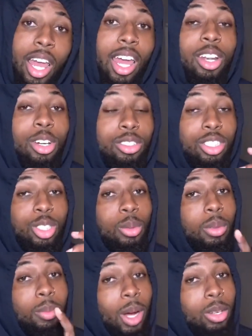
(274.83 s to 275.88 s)
And those are
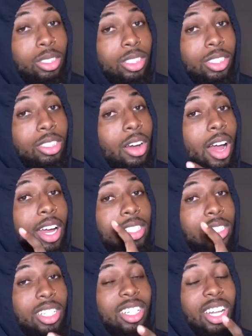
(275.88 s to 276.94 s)
super bouncy, so I
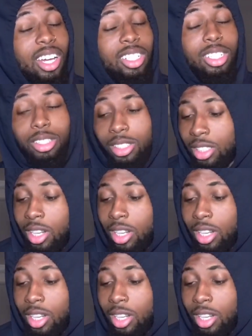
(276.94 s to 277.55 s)
actually did like those.